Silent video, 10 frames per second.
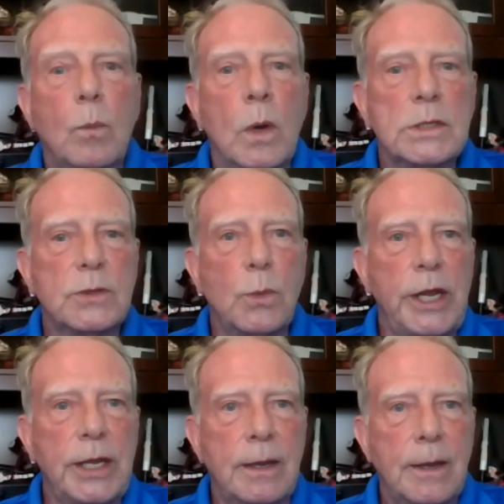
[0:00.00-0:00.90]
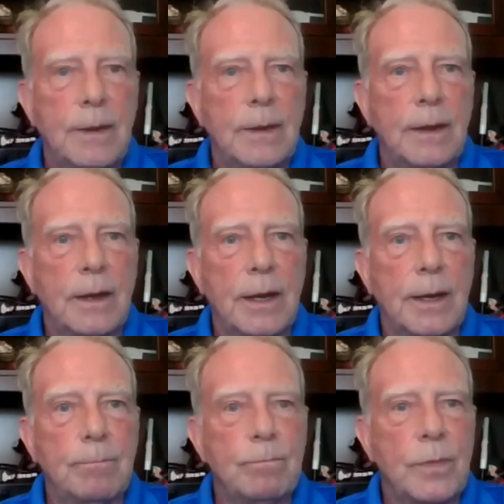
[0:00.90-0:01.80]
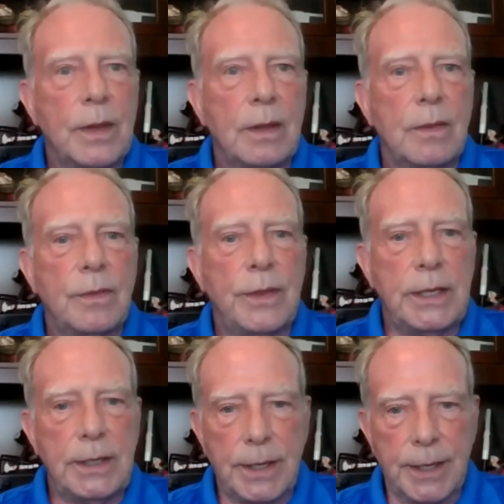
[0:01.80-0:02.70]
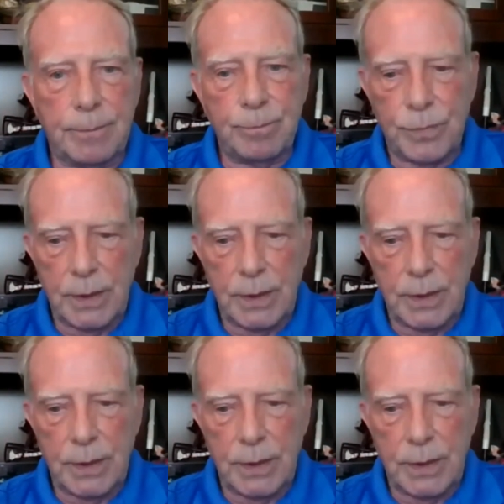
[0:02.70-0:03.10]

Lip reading: Once a week, the